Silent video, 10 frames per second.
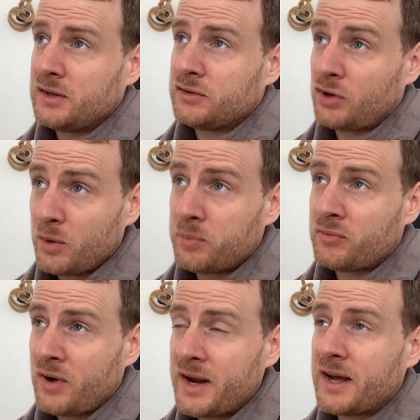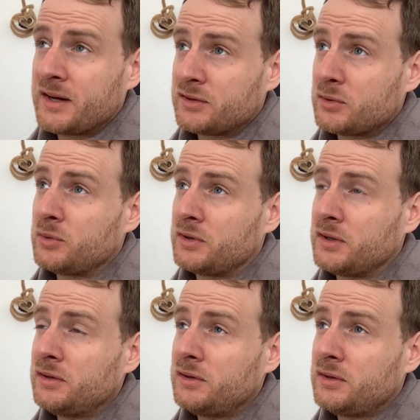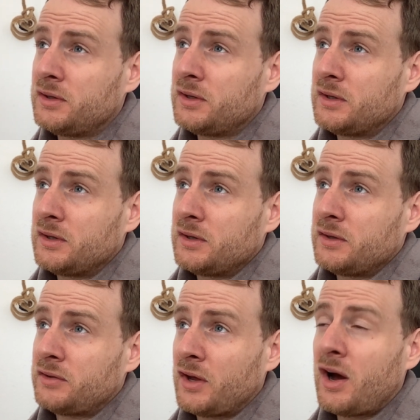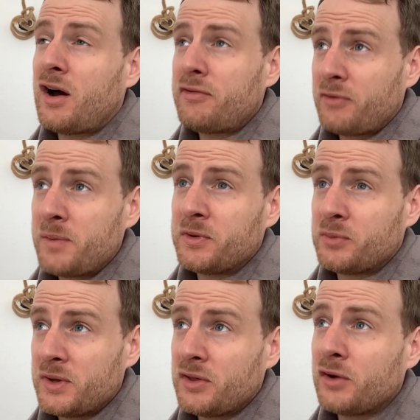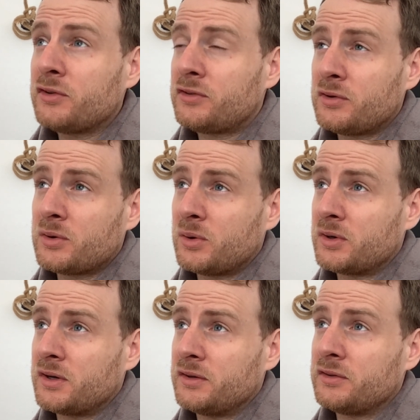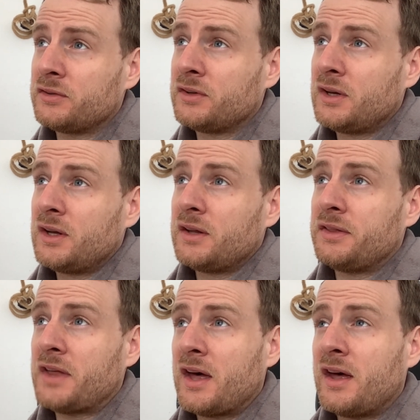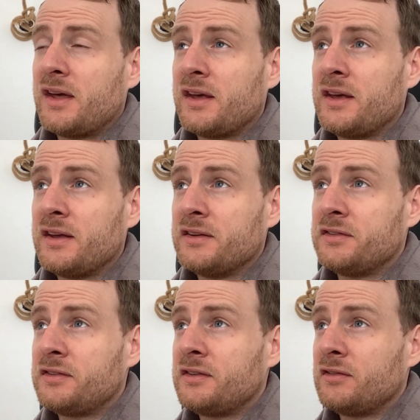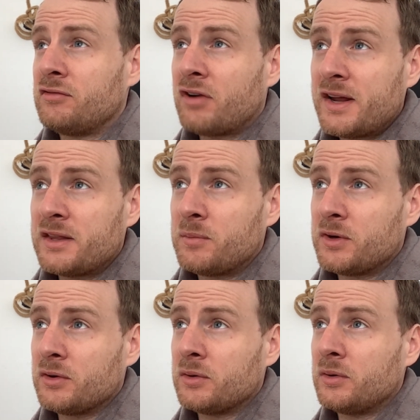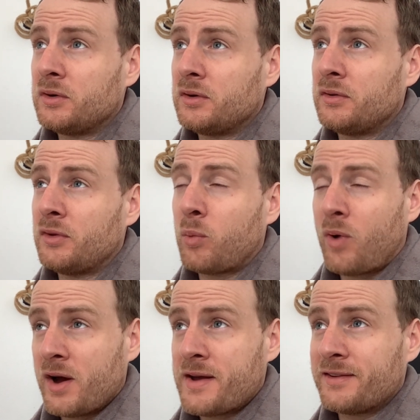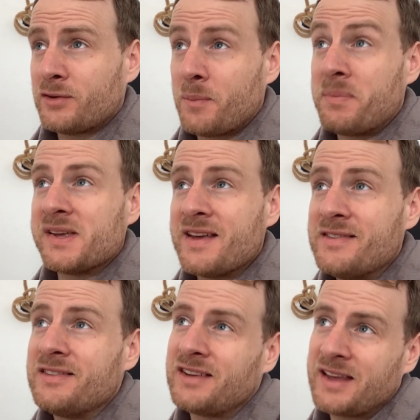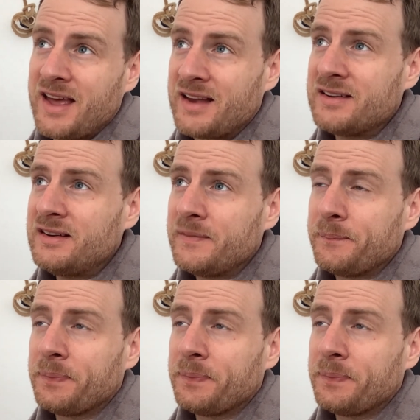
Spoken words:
top right-hand corner, so halfway between those two corners, there is, right in the middle, the wire sort of begins again,